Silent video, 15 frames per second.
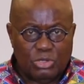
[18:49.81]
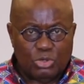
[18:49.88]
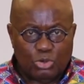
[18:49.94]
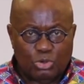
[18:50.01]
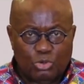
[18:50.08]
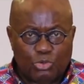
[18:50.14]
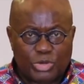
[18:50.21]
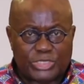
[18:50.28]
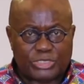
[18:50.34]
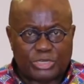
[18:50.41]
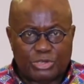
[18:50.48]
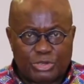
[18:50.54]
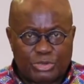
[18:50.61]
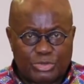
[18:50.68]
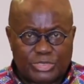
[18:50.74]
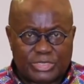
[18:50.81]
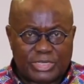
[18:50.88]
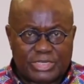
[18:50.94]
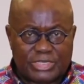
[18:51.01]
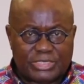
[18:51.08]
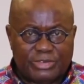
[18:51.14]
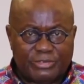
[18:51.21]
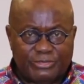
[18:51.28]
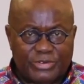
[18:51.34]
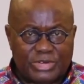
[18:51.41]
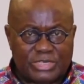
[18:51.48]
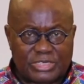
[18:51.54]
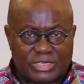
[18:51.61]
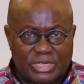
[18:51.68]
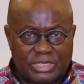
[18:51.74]
who wish to use these
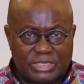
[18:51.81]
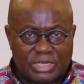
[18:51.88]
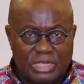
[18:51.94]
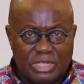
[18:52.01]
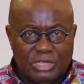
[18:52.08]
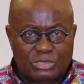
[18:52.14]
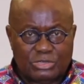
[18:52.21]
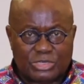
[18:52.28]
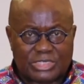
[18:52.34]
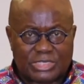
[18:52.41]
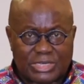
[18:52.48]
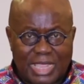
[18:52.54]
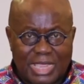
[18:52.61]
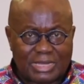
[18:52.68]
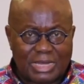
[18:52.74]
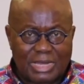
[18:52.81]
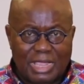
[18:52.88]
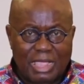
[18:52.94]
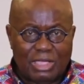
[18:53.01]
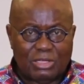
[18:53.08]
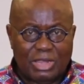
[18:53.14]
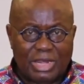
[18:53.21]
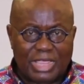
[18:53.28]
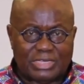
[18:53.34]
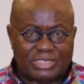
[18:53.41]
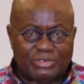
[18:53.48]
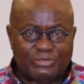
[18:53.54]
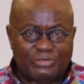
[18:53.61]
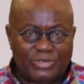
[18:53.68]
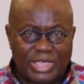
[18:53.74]
differences to scuttle our
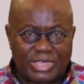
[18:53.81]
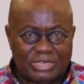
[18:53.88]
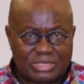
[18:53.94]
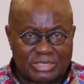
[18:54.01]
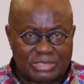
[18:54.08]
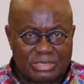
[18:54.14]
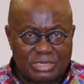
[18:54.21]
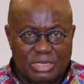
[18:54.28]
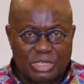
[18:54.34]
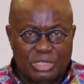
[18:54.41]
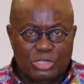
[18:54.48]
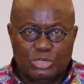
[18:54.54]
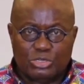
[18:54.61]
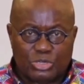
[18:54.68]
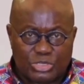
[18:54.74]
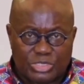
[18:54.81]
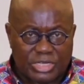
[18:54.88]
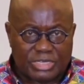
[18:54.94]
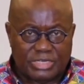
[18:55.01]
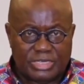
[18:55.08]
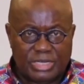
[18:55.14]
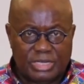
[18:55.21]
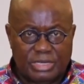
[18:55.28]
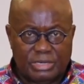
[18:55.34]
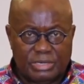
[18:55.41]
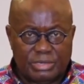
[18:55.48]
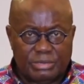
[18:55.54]
collective fight to succeed.